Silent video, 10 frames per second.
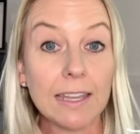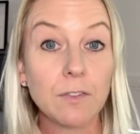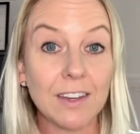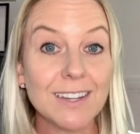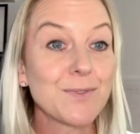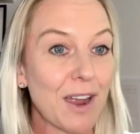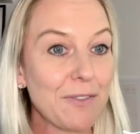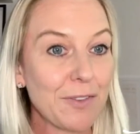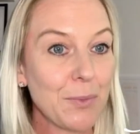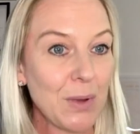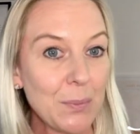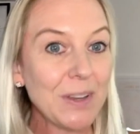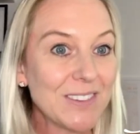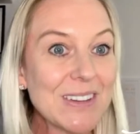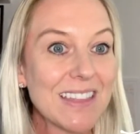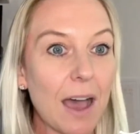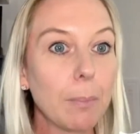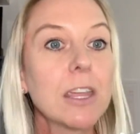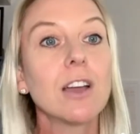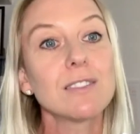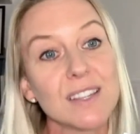If it is right for them, we would do that because